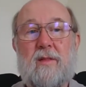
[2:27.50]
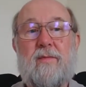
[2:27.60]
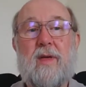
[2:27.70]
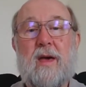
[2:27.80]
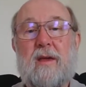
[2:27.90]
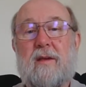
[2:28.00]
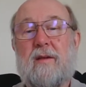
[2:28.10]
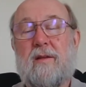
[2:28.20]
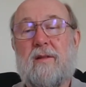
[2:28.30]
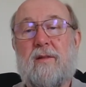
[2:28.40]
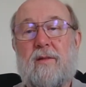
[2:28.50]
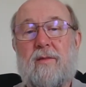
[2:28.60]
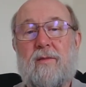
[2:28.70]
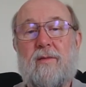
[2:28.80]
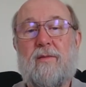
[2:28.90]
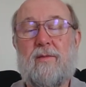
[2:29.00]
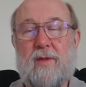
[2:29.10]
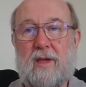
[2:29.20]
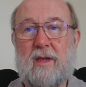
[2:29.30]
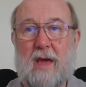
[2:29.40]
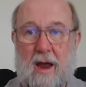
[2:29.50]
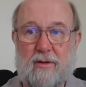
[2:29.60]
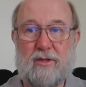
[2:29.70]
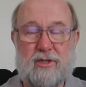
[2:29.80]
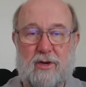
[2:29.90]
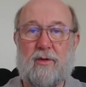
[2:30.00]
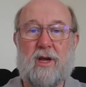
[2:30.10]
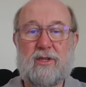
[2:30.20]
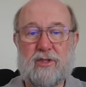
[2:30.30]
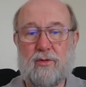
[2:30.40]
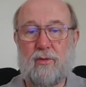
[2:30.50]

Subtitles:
they the current generation,